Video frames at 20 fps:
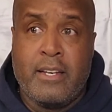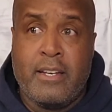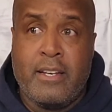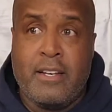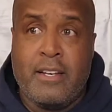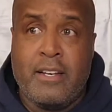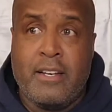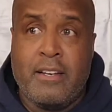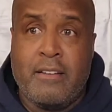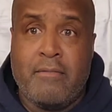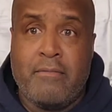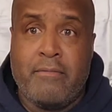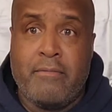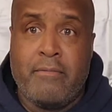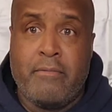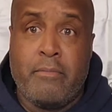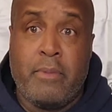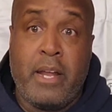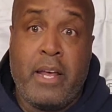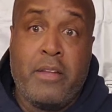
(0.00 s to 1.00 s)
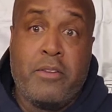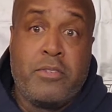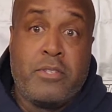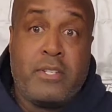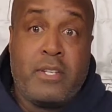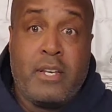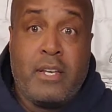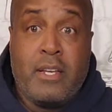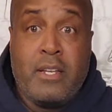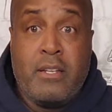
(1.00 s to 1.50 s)
Uh, but I
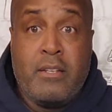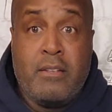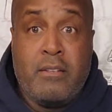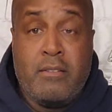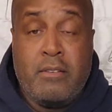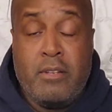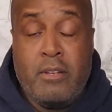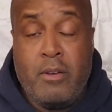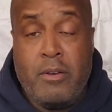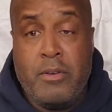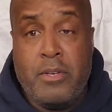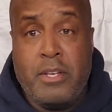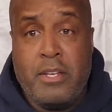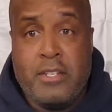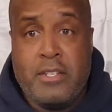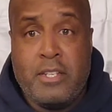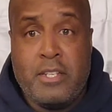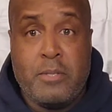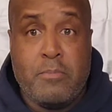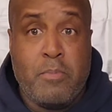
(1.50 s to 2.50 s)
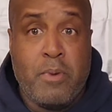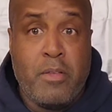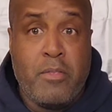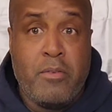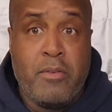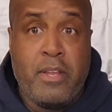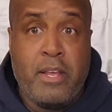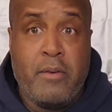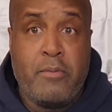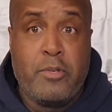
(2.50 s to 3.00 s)
understand, you know, it's his
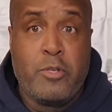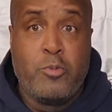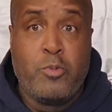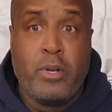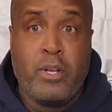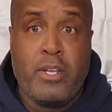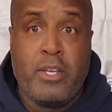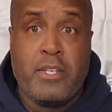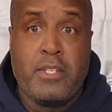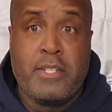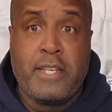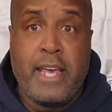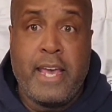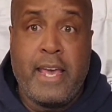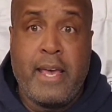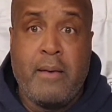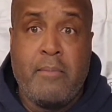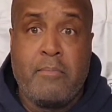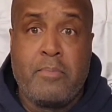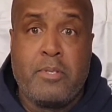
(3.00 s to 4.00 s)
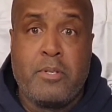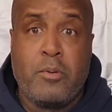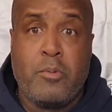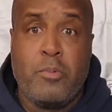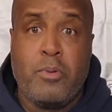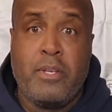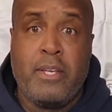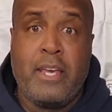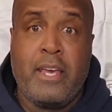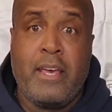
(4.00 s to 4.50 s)
mother that was running his camp,
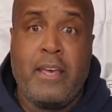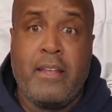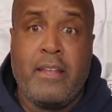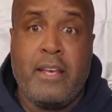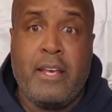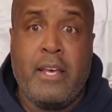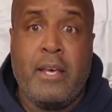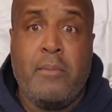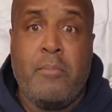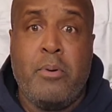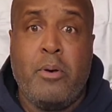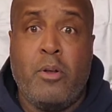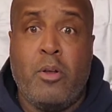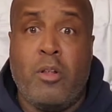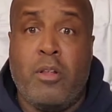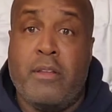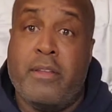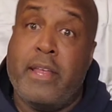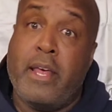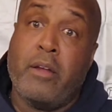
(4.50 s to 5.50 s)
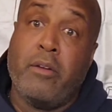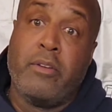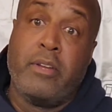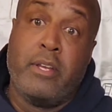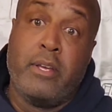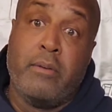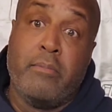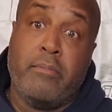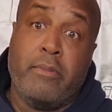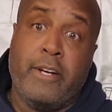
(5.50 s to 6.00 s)
so really can't put all of that
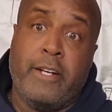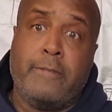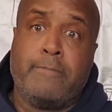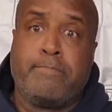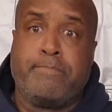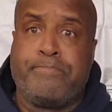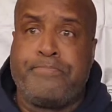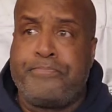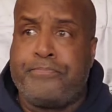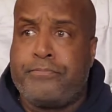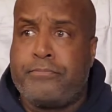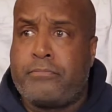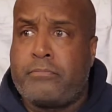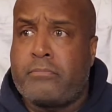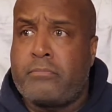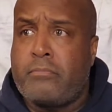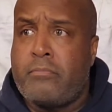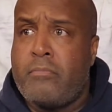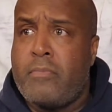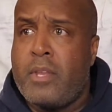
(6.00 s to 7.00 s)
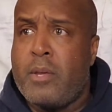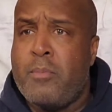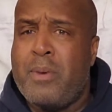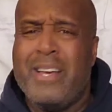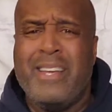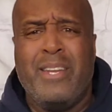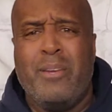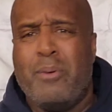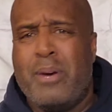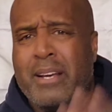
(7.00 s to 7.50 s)
on him, right?
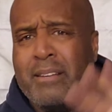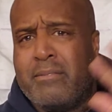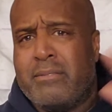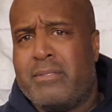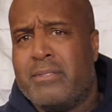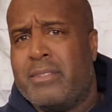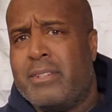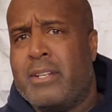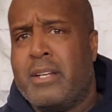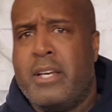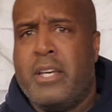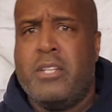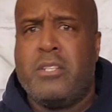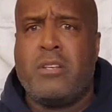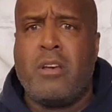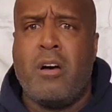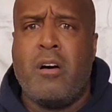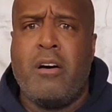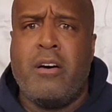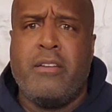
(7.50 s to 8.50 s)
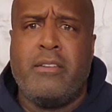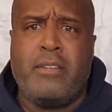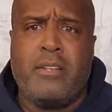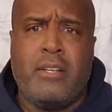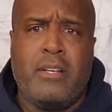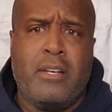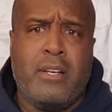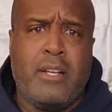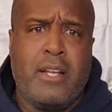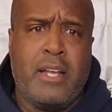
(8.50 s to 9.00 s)
But anyway, he's gone.